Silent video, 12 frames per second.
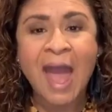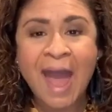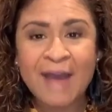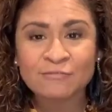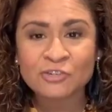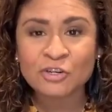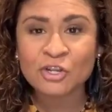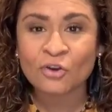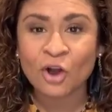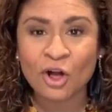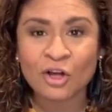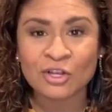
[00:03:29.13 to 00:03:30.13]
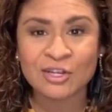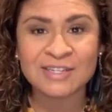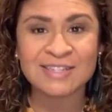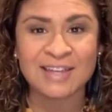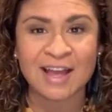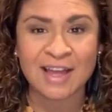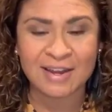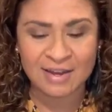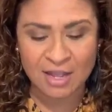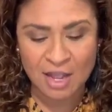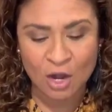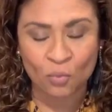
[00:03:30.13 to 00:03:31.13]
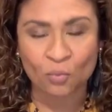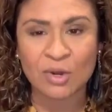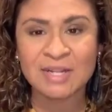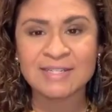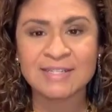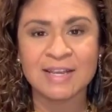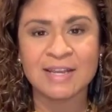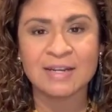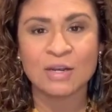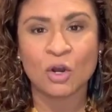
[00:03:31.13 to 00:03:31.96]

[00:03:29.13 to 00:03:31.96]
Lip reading: After you're all good and done, rinse it,